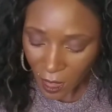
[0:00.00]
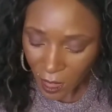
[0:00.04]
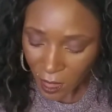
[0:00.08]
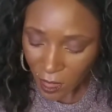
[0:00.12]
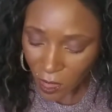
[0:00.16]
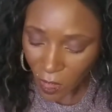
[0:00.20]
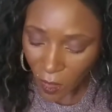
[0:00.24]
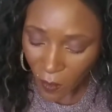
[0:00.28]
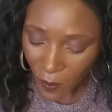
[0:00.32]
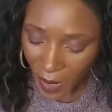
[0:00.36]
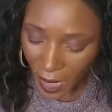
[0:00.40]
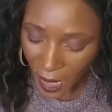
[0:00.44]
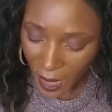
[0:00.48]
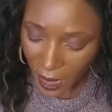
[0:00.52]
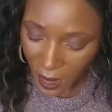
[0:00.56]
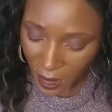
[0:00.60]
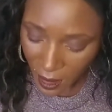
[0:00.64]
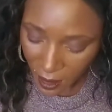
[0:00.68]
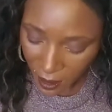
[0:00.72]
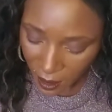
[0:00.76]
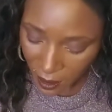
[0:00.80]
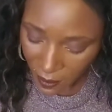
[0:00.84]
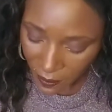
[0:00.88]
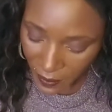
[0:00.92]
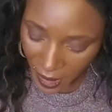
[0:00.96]
So my
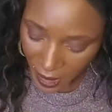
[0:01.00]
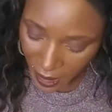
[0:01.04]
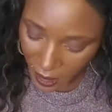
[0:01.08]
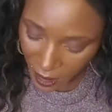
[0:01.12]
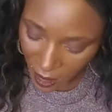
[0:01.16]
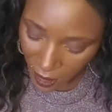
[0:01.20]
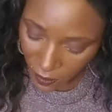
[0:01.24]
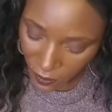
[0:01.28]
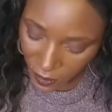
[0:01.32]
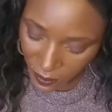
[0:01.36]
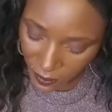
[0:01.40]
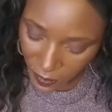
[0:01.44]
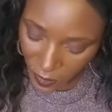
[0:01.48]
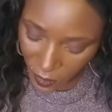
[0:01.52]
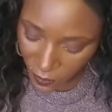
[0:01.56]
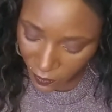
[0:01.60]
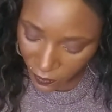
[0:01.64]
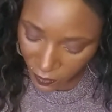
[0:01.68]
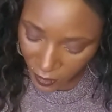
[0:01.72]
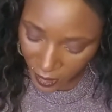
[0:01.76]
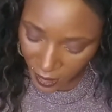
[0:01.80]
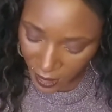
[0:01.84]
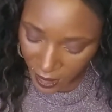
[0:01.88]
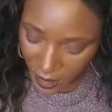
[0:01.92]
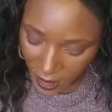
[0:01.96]
other makeup
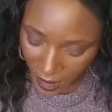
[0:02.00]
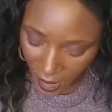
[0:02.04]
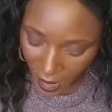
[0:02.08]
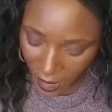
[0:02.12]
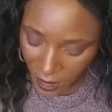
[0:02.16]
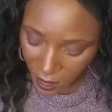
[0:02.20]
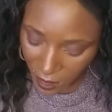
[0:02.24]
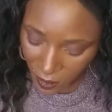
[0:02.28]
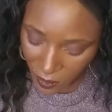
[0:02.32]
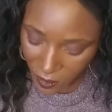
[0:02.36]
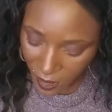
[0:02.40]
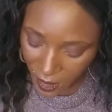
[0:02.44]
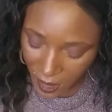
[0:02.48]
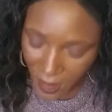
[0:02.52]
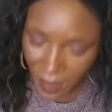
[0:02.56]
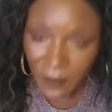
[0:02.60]
remover that I used